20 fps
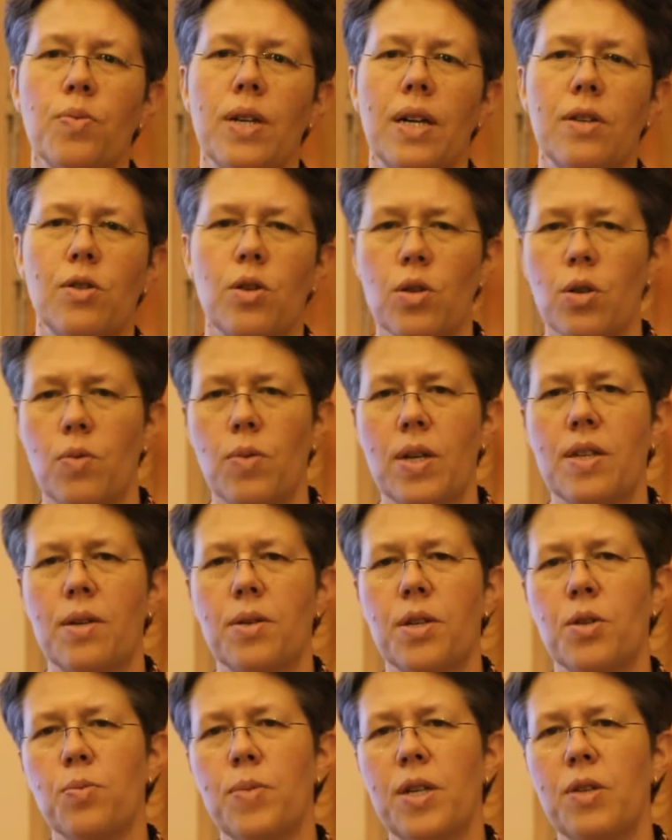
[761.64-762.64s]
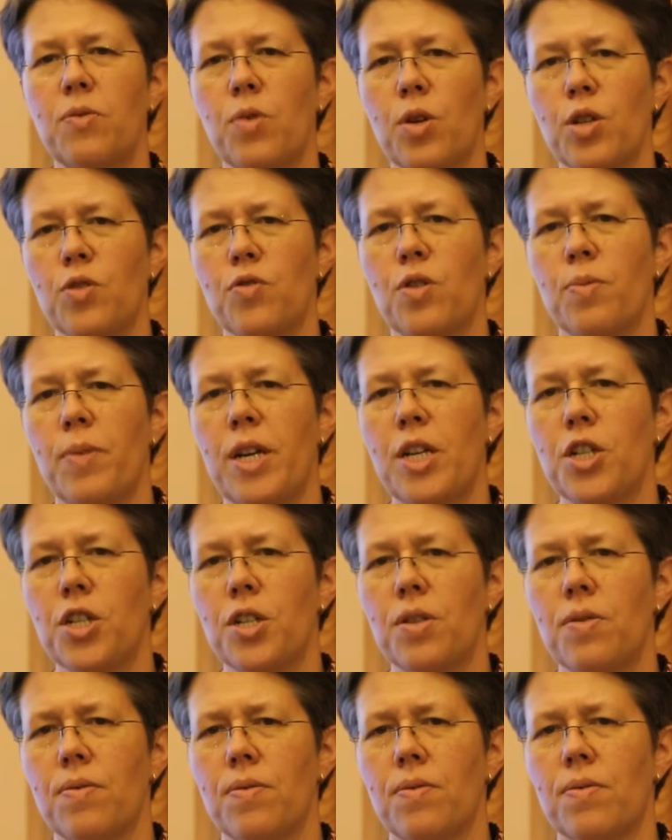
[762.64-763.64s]
I don't know whether you mean word
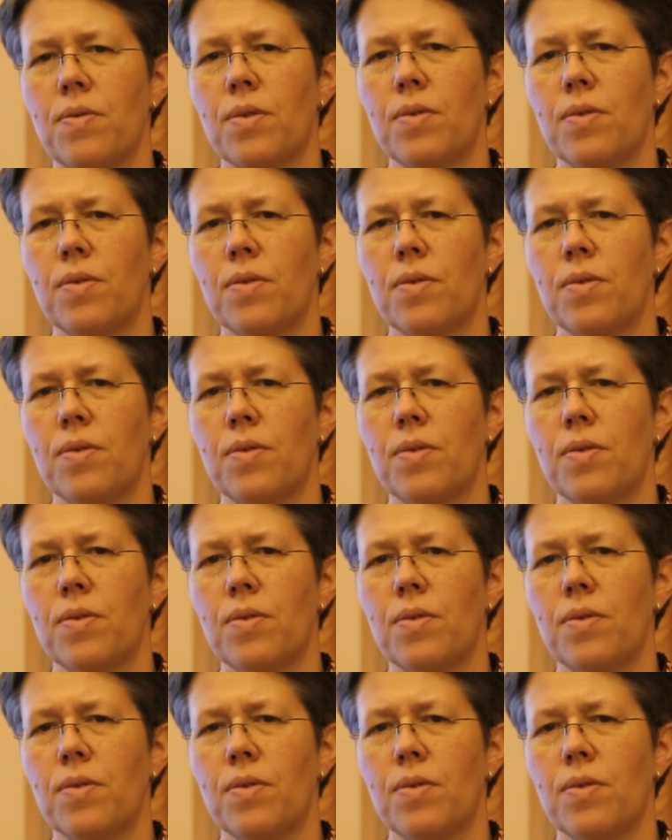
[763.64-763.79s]
formation?